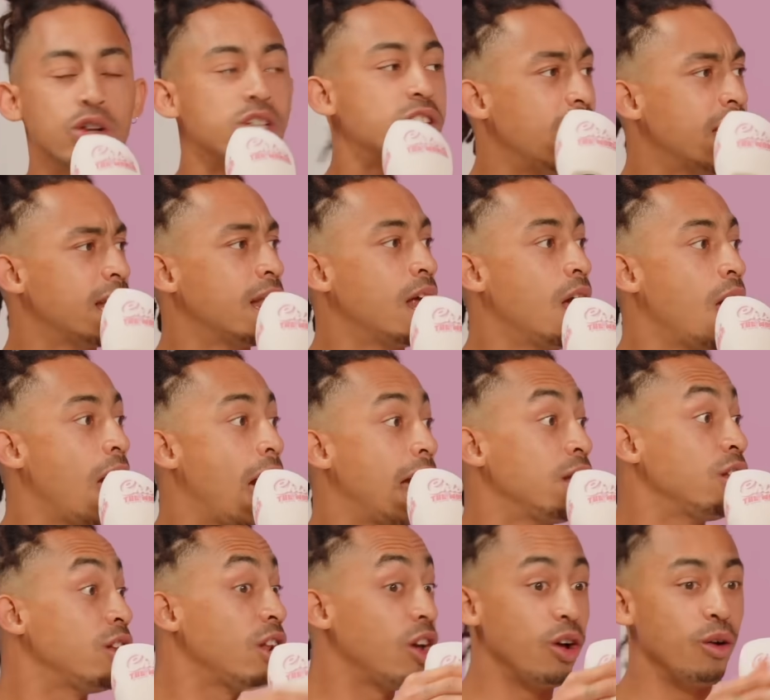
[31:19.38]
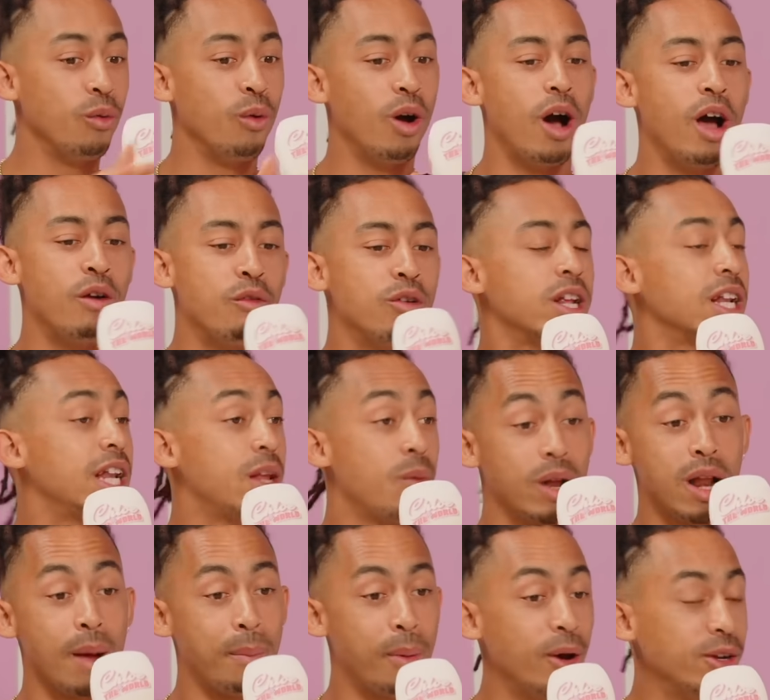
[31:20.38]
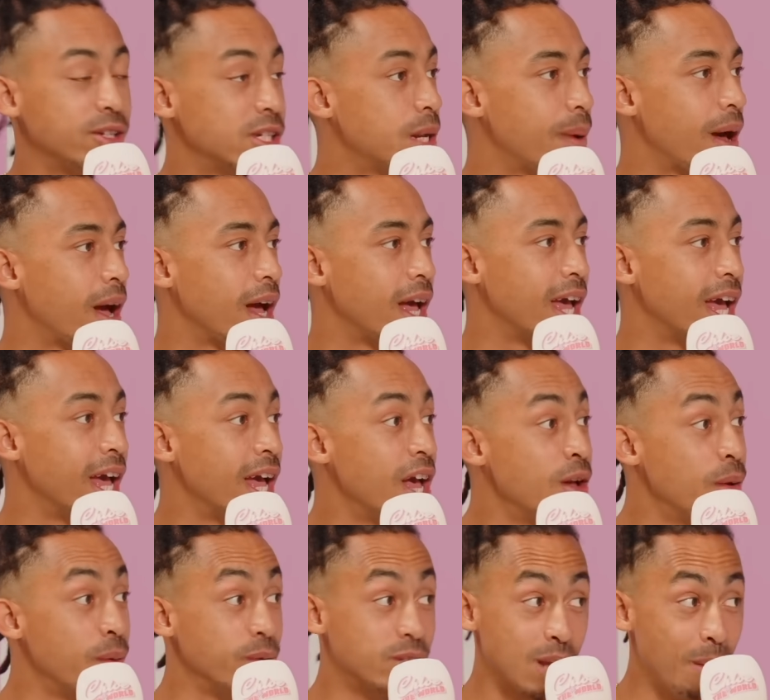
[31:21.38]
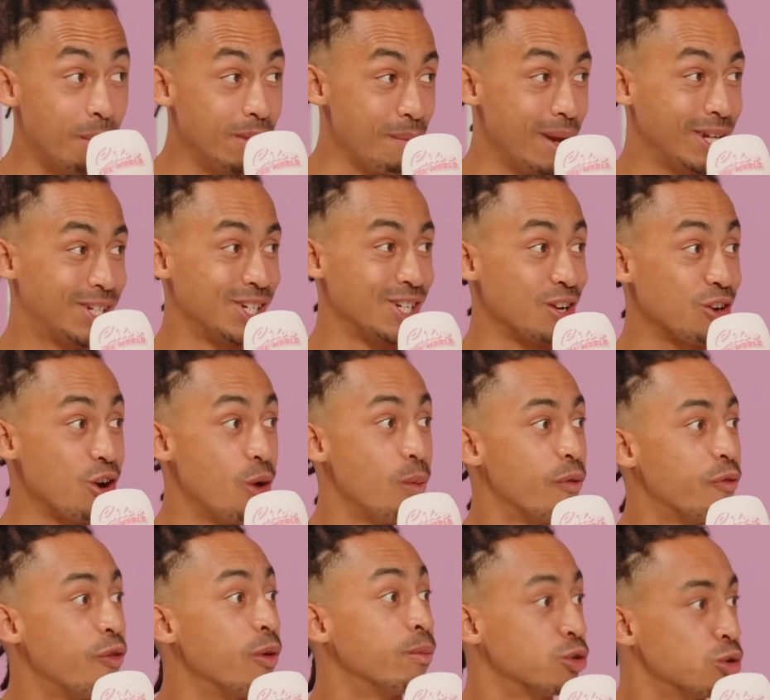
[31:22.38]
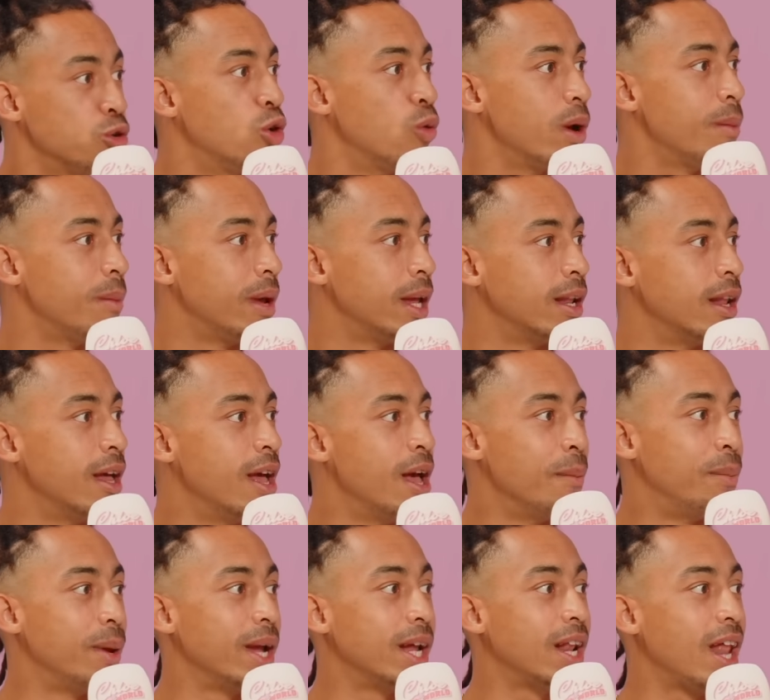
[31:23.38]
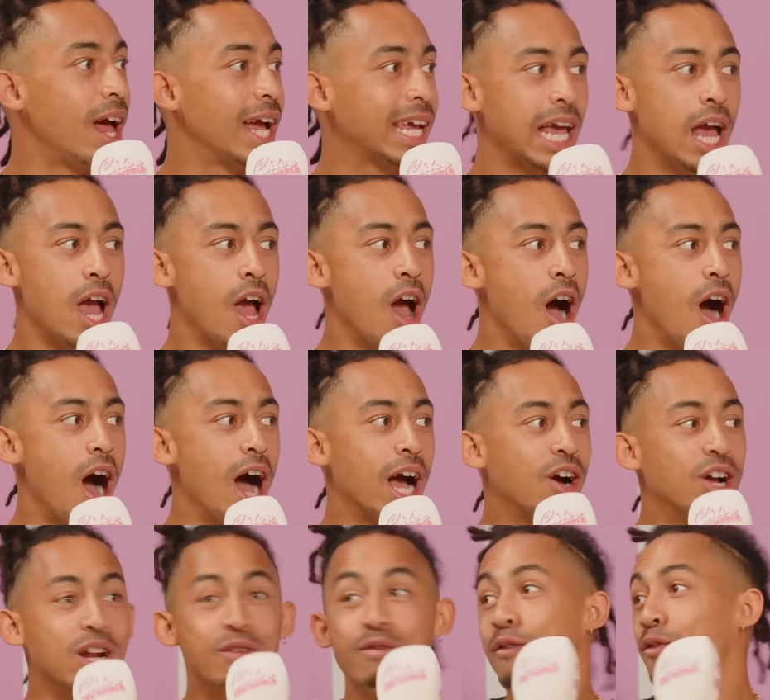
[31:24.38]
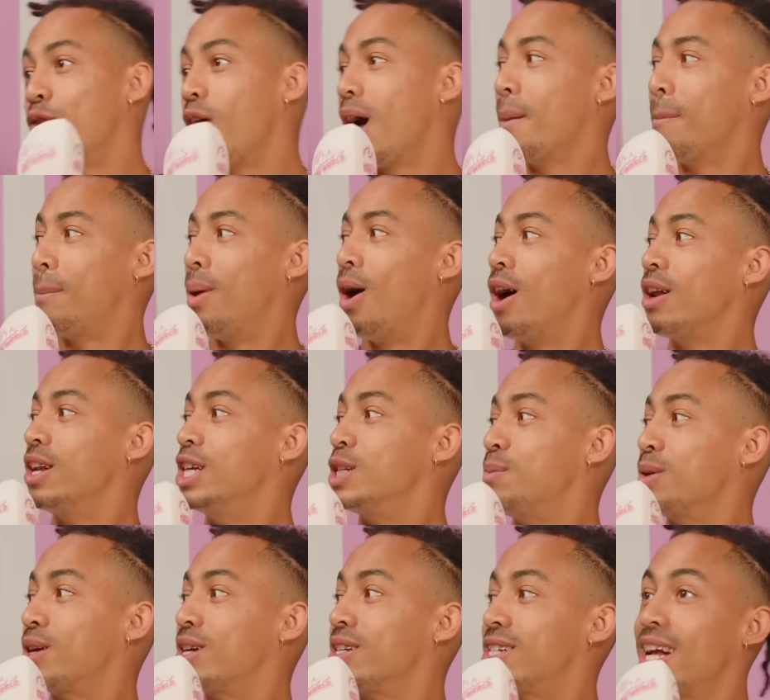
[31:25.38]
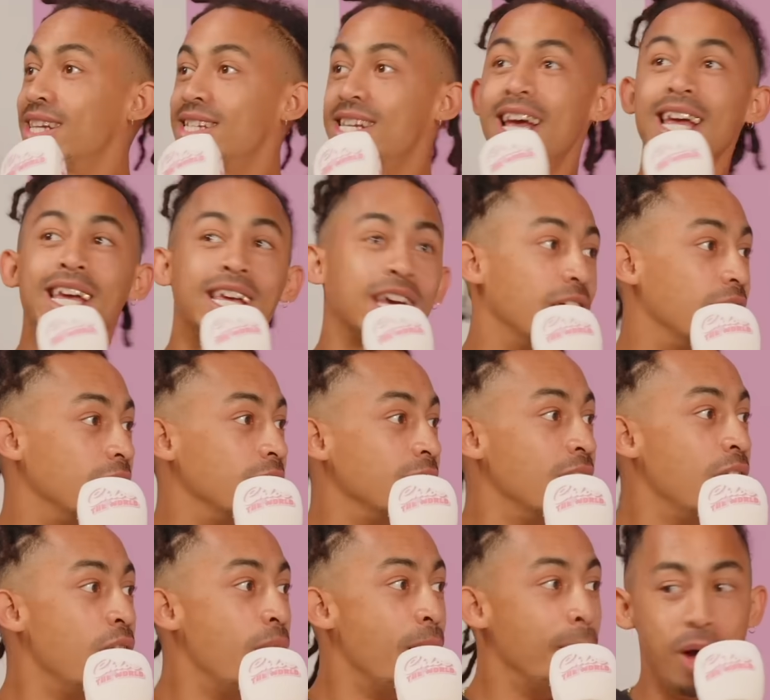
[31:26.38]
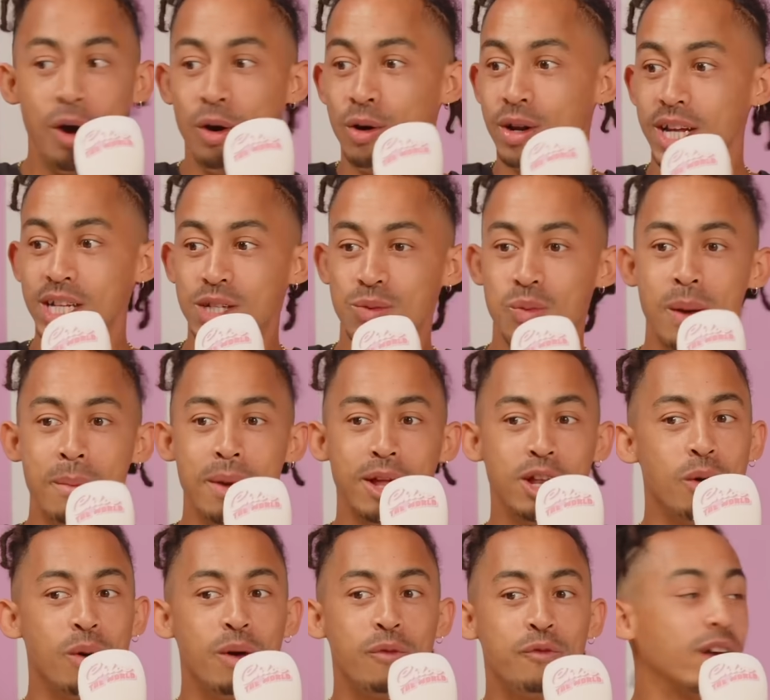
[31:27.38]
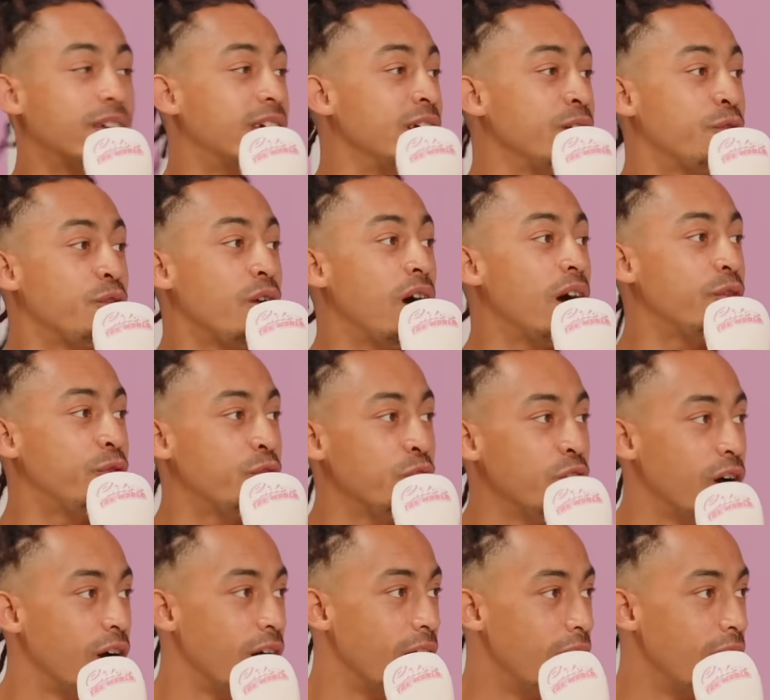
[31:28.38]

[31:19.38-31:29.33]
saying, and then ironically, when I posted about it, some of the messages I got were from tall women being like, I can't even find partners because they're taken by all these women who are fucking 5 foot.